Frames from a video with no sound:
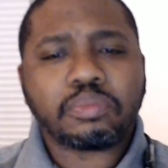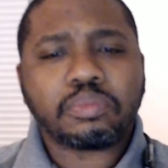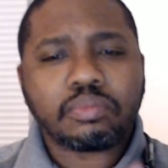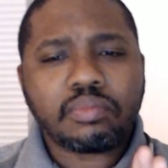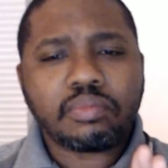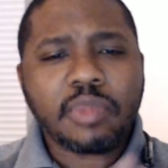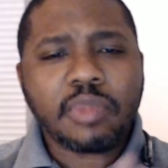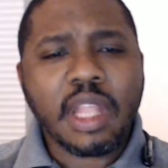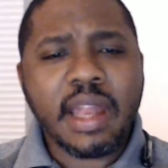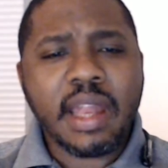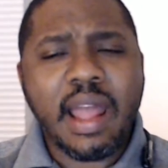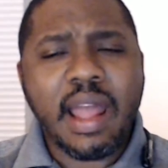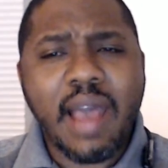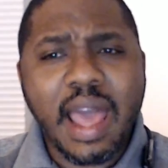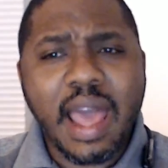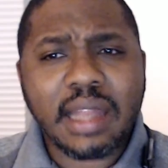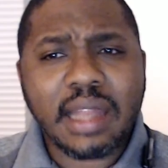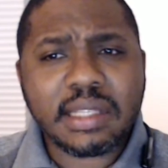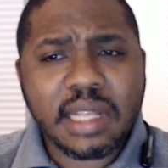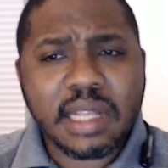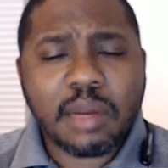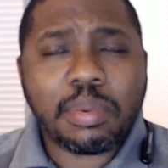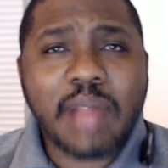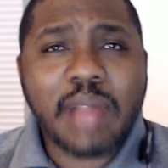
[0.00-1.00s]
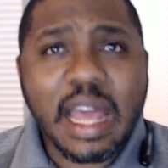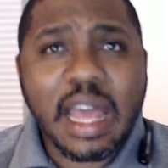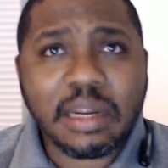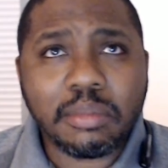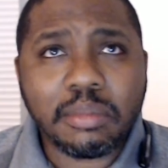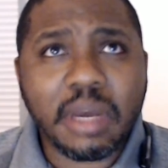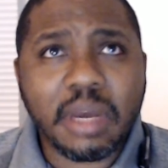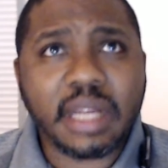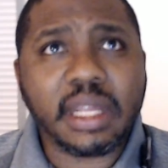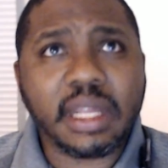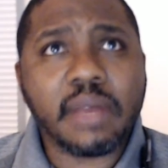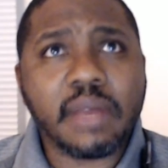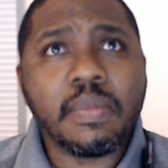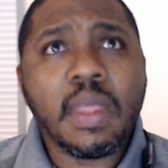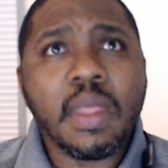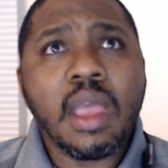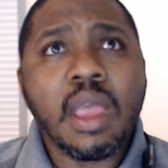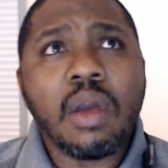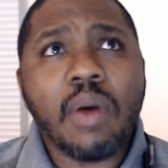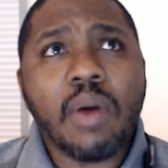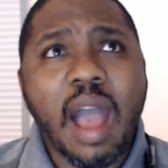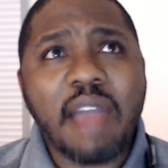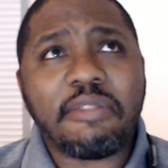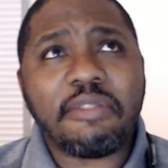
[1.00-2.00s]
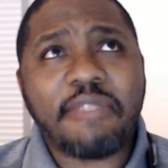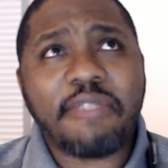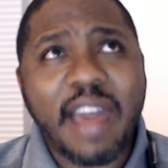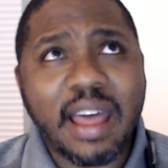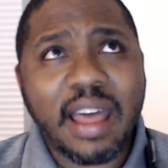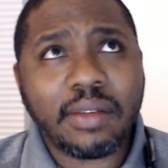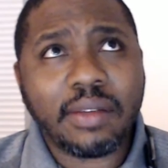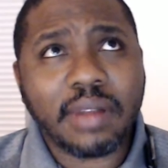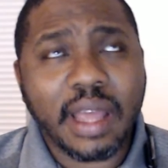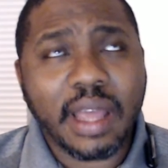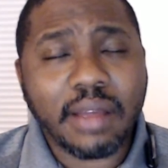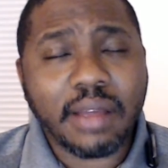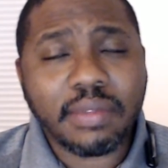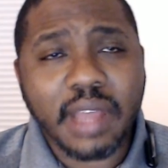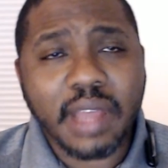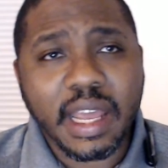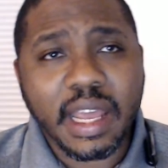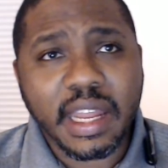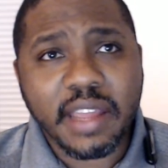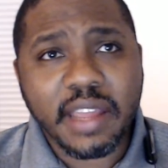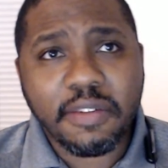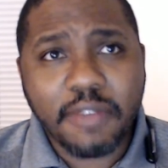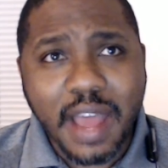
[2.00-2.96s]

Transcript: Now, how does that apply to money? I found out that if I